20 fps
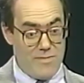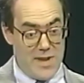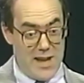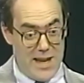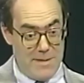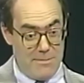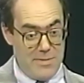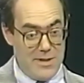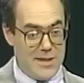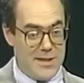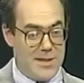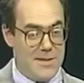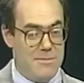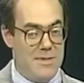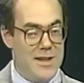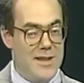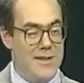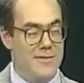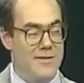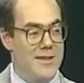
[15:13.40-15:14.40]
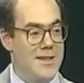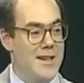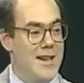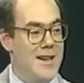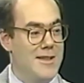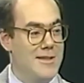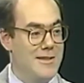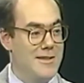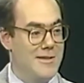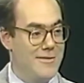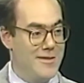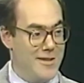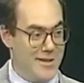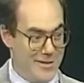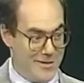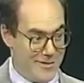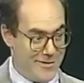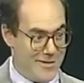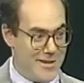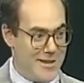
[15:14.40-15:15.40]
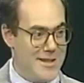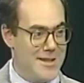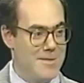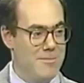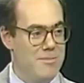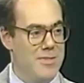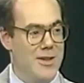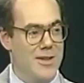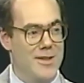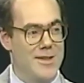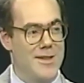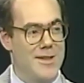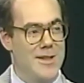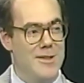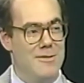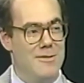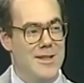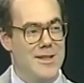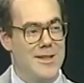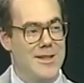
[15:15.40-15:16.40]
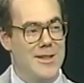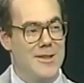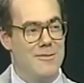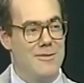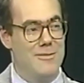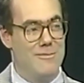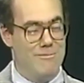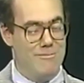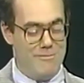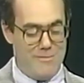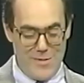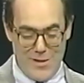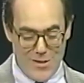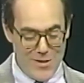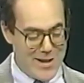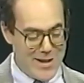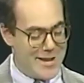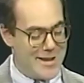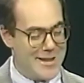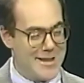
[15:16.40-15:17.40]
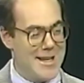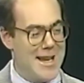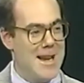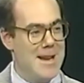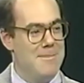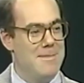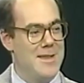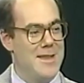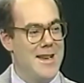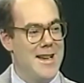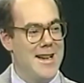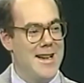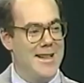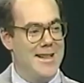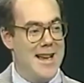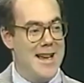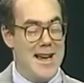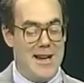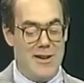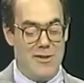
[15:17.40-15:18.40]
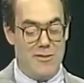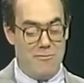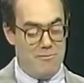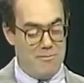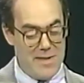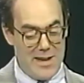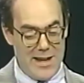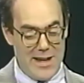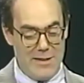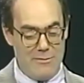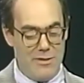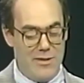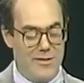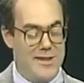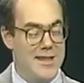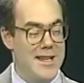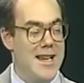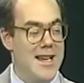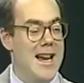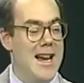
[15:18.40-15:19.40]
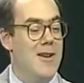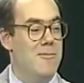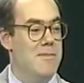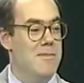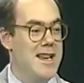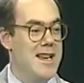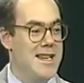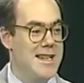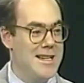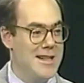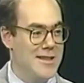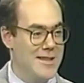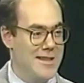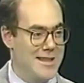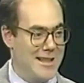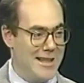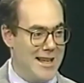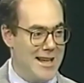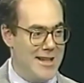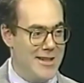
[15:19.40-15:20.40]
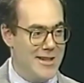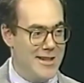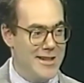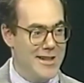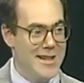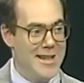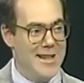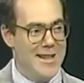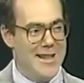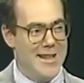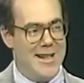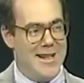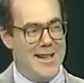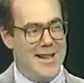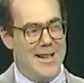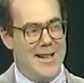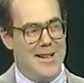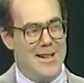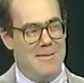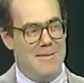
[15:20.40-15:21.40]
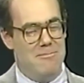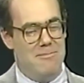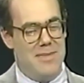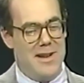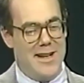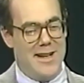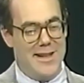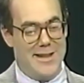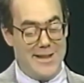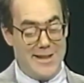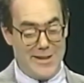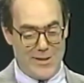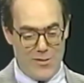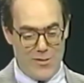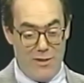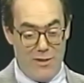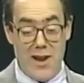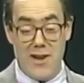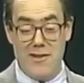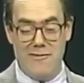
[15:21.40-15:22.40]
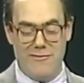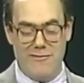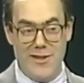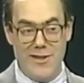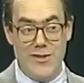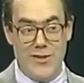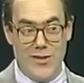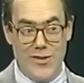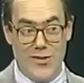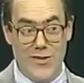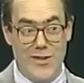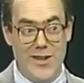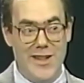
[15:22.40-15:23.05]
happens to be the photographer for this book, so we're still doing the same thing now. I won't say how many years later, but quite a few.